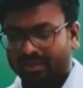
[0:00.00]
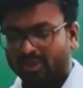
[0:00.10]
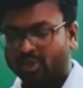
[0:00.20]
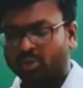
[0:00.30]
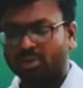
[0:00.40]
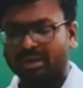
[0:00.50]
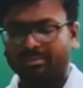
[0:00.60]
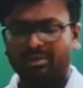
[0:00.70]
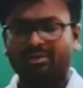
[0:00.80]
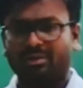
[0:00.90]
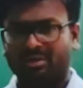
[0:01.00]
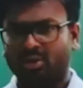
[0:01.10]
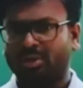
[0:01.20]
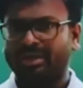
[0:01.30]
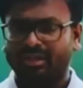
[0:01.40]
look
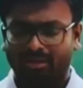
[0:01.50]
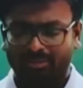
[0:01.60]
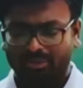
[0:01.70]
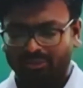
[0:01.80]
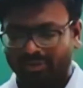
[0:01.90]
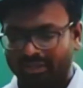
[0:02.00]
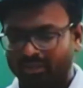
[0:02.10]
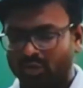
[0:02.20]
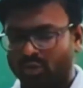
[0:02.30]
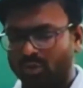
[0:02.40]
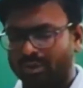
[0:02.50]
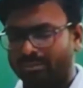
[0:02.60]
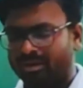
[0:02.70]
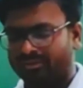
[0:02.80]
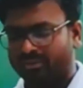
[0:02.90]
at the option 1,
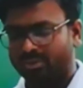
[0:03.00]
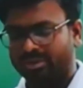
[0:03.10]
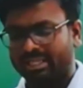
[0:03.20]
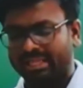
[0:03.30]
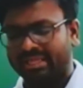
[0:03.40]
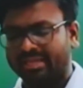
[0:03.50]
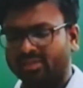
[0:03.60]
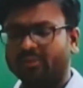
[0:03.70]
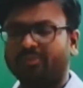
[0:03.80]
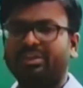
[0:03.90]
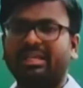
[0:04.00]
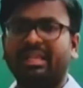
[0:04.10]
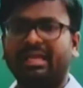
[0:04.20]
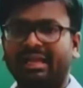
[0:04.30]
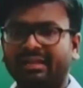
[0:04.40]
2,4
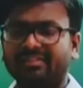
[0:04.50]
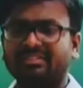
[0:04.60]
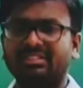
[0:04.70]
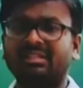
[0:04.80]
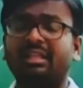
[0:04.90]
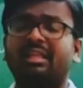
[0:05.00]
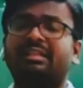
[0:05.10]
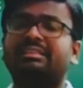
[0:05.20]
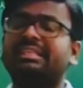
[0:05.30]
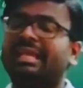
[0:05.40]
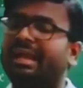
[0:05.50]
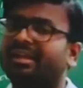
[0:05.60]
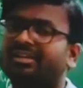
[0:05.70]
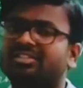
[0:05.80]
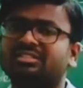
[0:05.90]
dinitrophenyl hydrazine. The
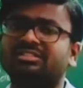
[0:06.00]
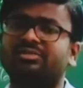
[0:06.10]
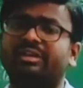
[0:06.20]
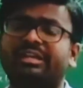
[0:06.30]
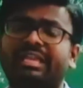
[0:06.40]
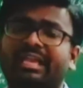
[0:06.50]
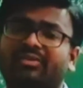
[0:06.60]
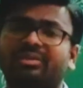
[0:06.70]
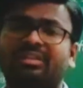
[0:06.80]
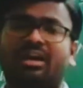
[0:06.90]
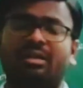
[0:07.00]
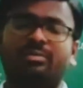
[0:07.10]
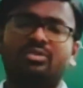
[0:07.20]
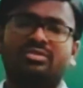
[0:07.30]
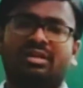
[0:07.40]
hydrogens will react with
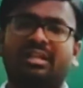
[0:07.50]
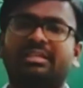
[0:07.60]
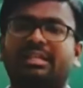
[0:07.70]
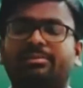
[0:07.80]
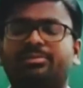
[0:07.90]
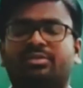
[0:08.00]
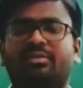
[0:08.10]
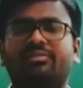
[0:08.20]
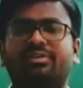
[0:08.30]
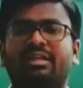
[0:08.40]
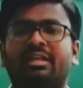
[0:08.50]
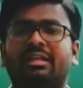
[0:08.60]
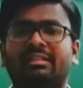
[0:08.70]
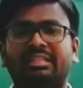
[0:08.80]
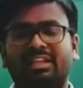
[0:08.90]
almost all types of
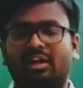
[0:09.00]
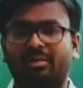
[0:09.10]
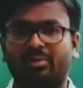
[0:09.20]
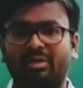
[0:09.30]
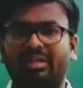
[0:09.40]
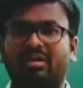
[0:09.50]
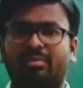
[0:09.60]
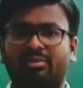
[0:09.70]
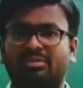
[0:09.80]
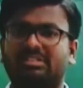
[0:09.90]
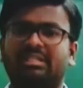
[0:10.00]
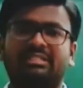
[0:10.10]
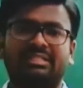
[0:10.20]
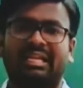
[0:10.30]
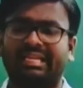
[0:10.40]
the carbonyl compounds, that
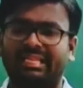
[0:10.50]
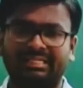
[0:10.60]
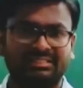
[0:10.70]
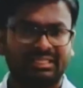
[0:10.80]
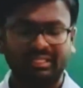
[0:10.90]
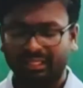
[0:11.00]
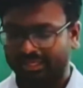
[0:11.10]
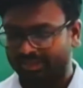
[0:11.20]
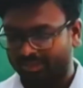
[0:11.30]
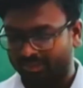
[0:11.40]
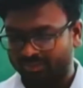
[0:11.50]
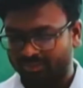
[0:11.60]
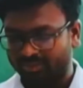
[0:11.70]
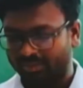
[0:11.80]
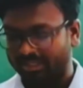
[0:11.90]
is aldehydes and ketones.
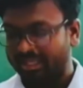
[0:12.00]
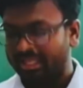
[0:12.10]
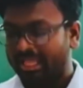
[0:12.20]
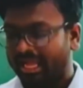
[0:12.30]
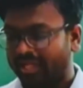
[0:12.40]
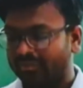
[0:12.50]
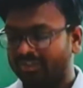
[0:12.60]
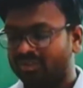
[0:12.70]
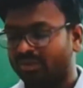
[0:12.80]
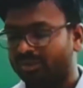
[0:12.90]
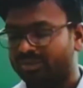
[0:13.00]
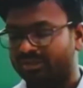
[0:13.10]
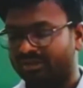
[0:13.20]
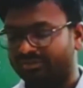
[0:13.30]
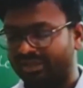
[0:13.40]
Okay. Aqueous solution
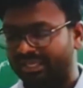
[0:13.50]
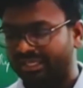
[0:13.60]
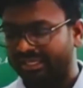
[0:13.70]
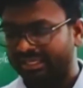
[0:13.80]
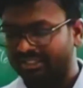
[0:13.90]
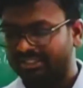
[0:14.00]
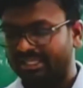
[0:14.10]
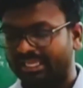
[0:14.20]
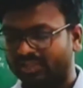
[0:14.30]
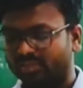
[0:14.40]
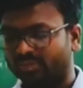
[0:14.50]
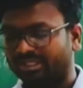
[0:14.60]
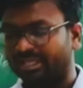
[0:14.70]
of NaHSO3.